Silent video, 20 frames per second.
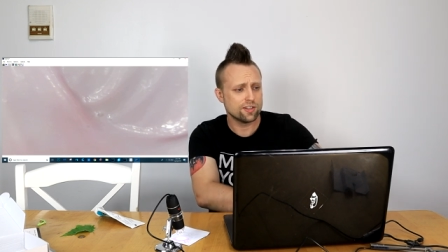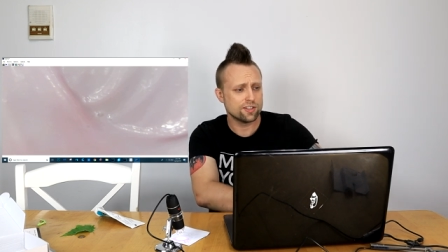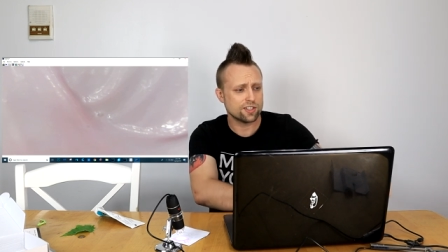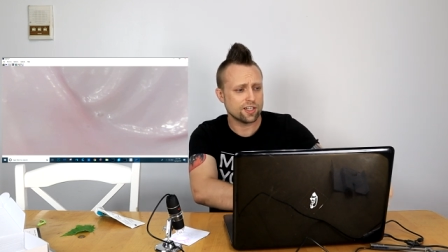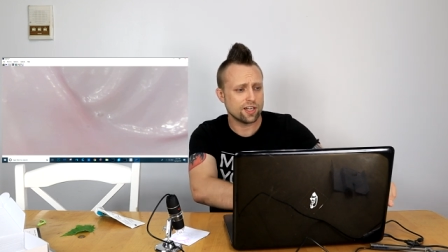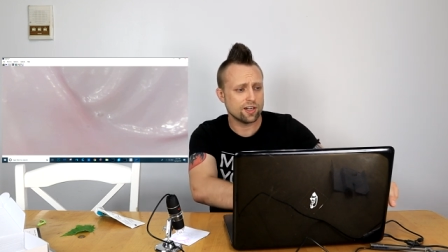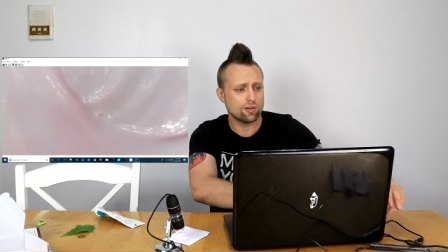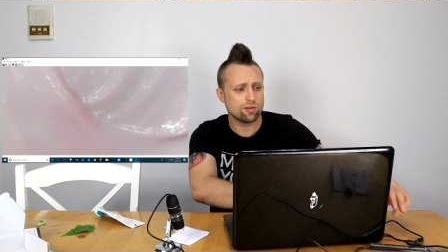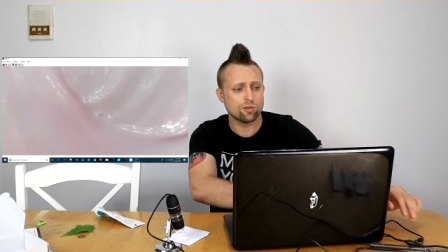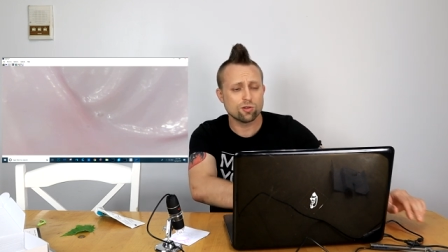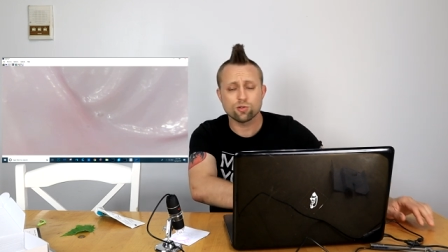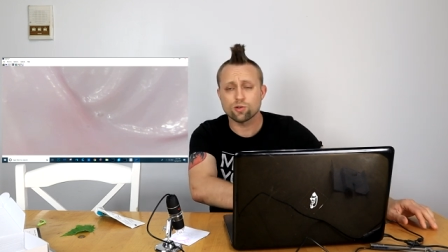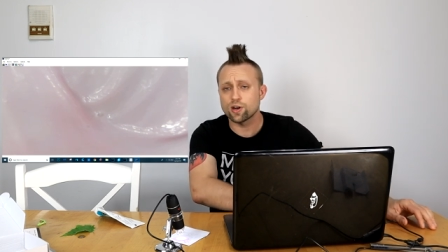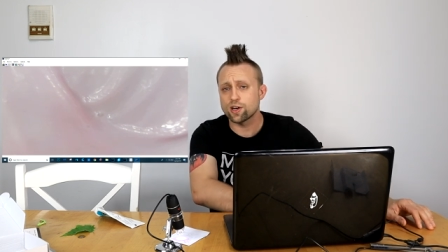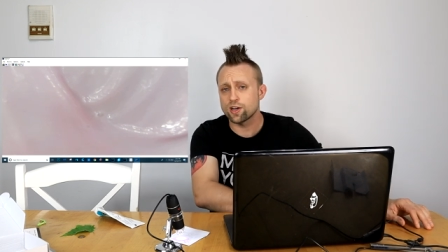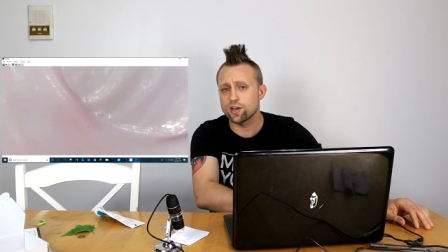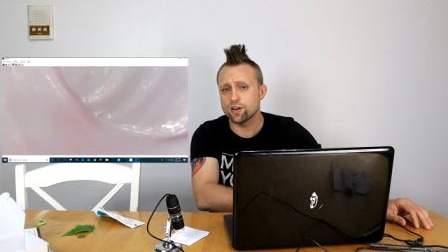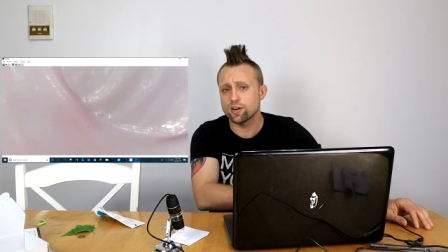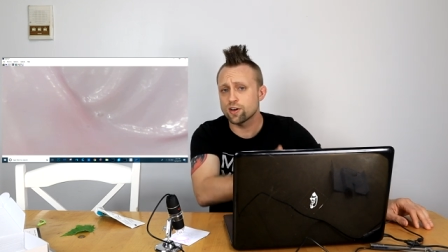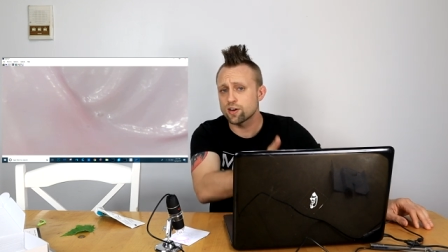this arrow
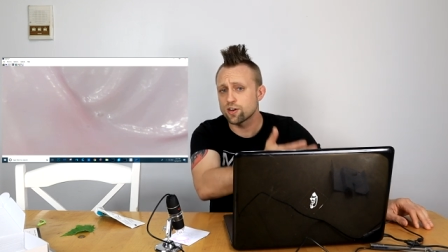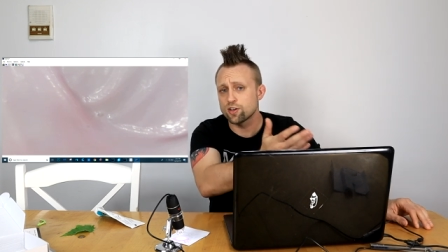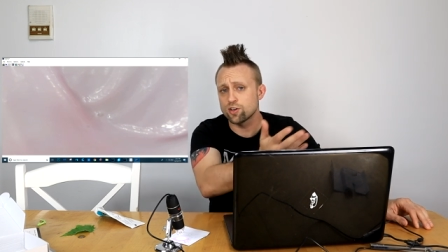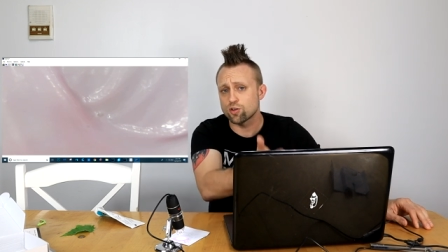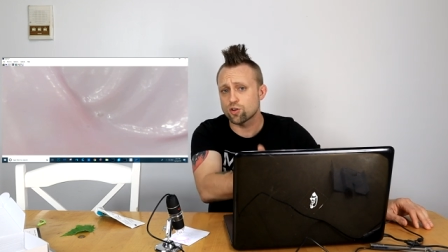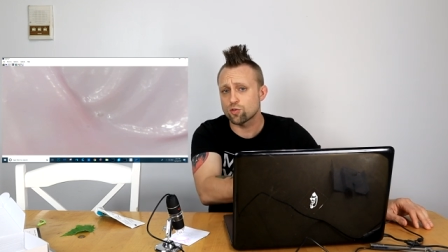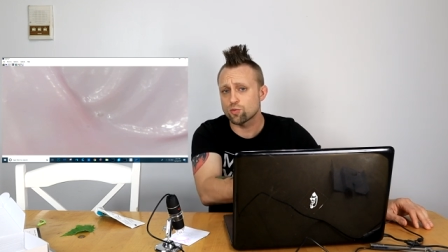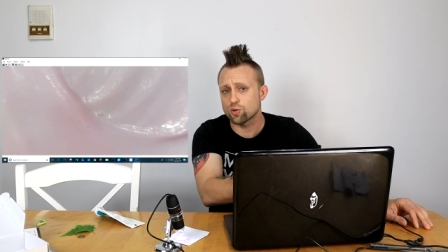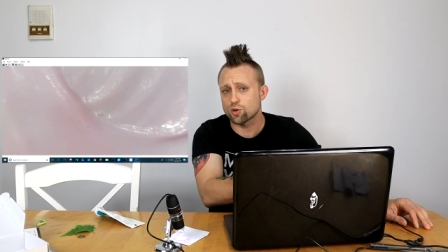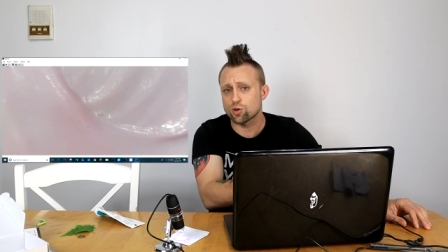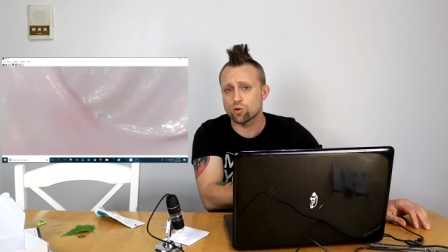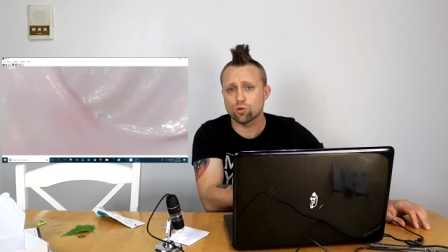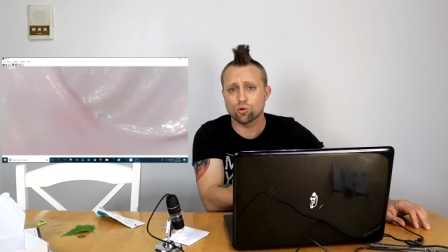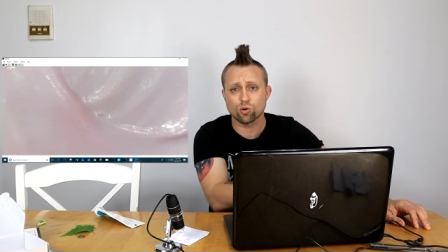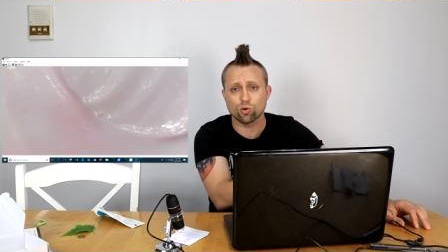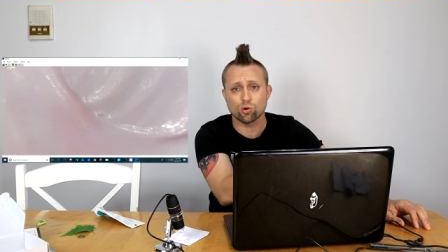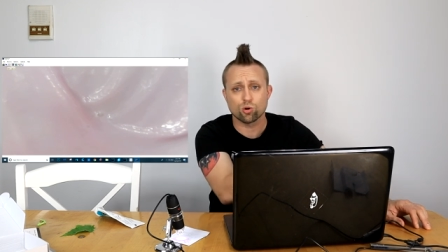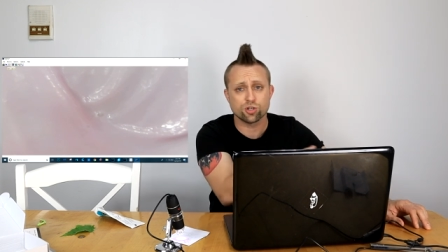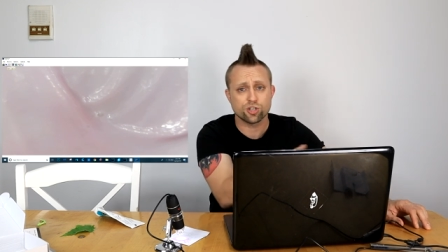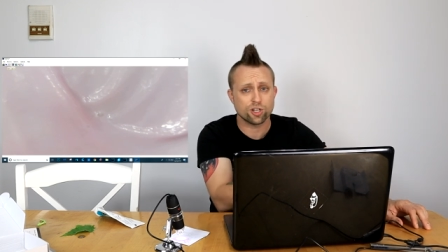right here. You can record
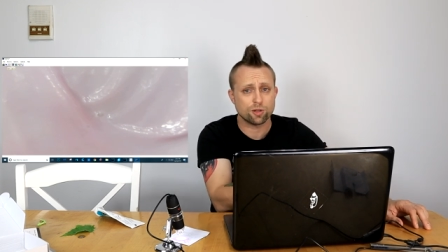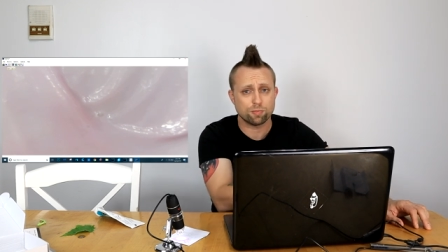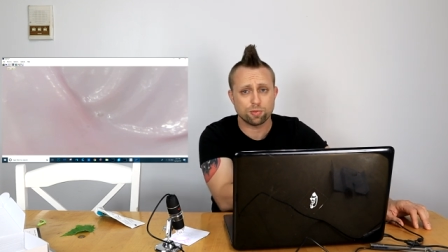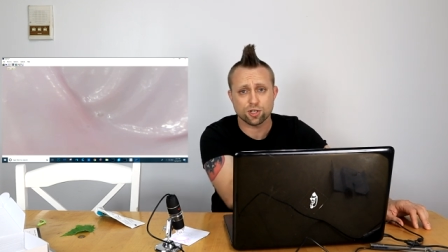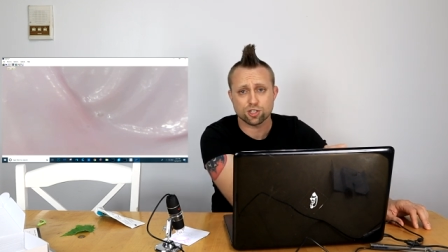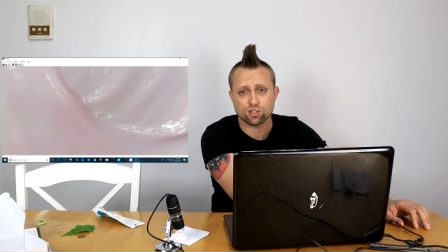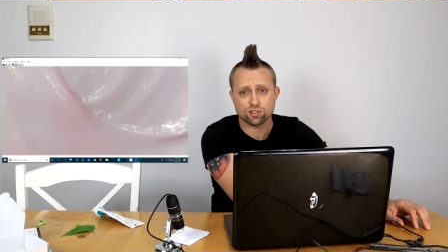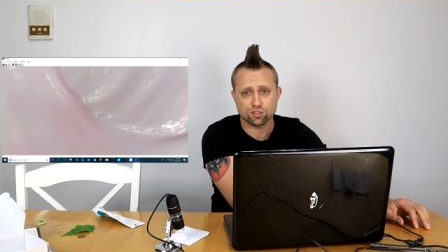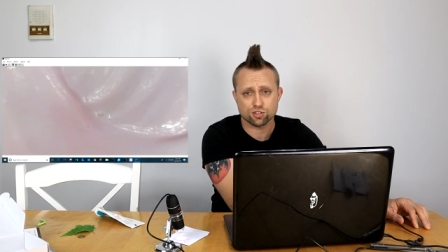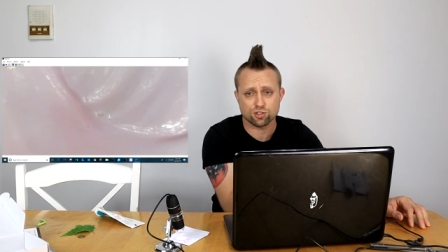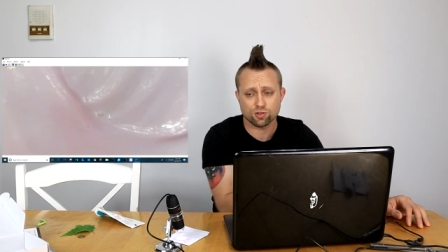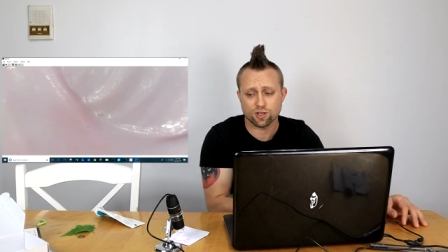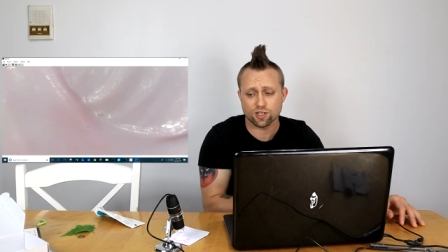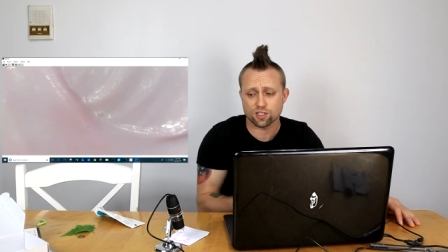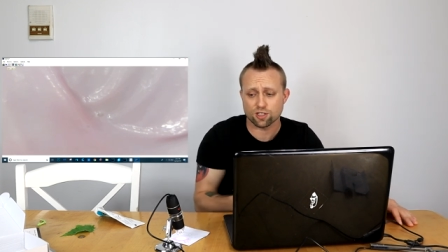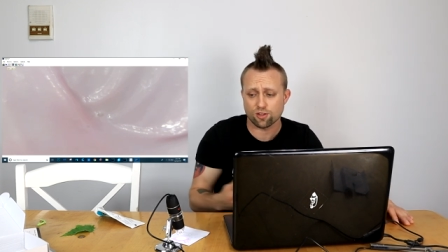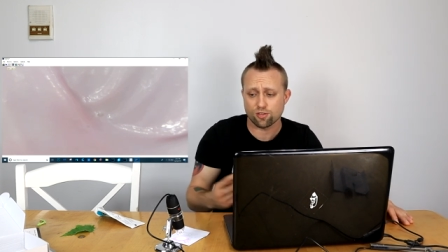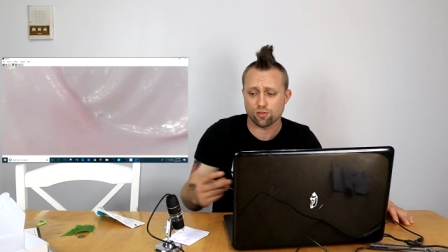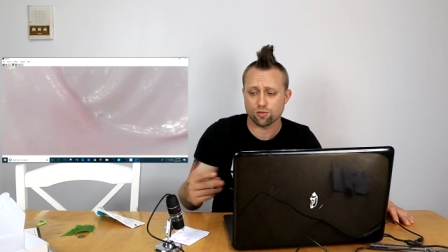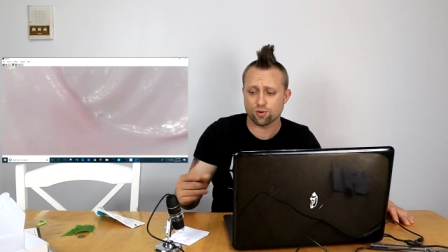or take pictures
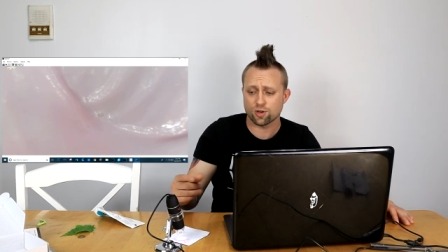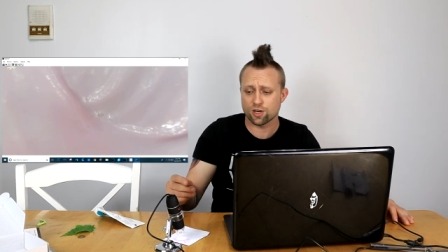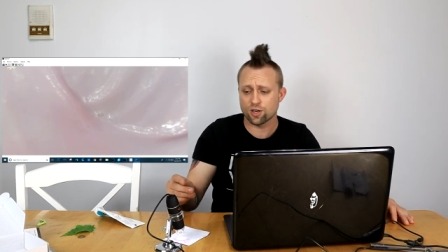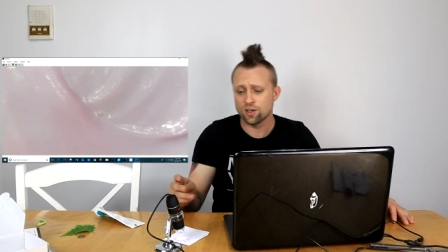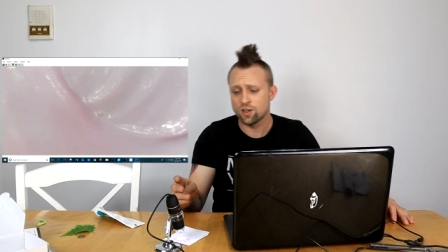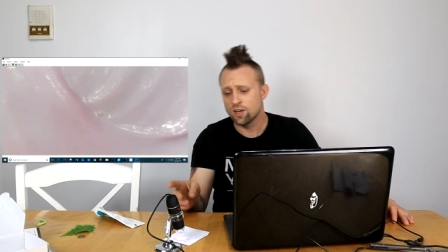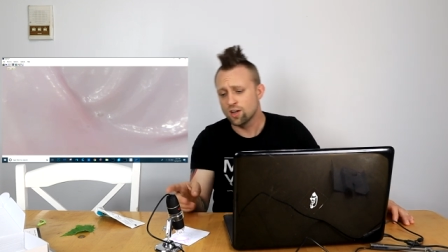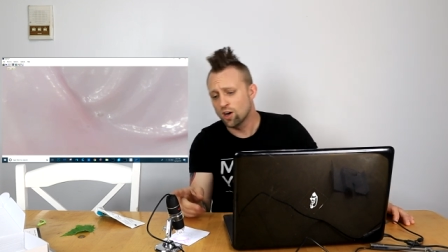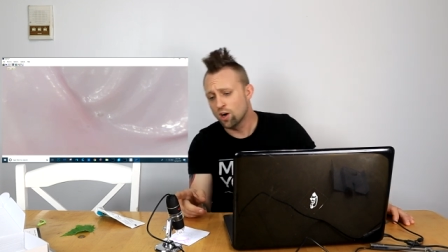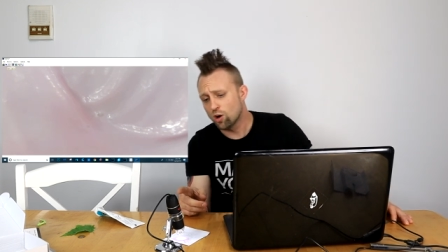directly through here.